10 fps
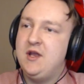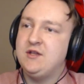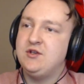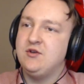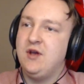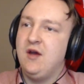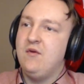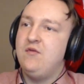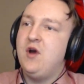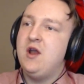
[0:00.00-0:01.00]
But that's okay.
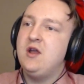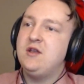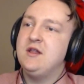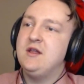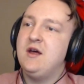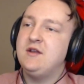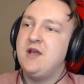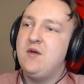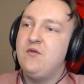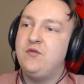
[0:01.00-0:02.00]
We've got a, a,
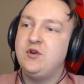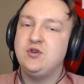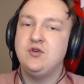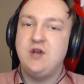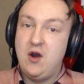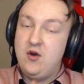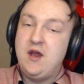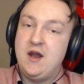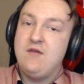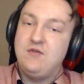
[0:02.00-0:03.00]
table for two. There
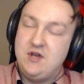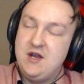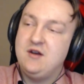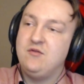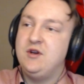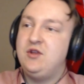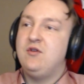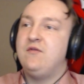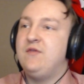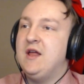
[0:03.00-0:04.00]
you can have dinner with
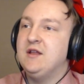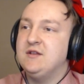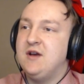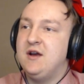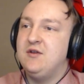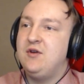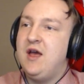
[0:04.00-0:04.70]
your Valentine,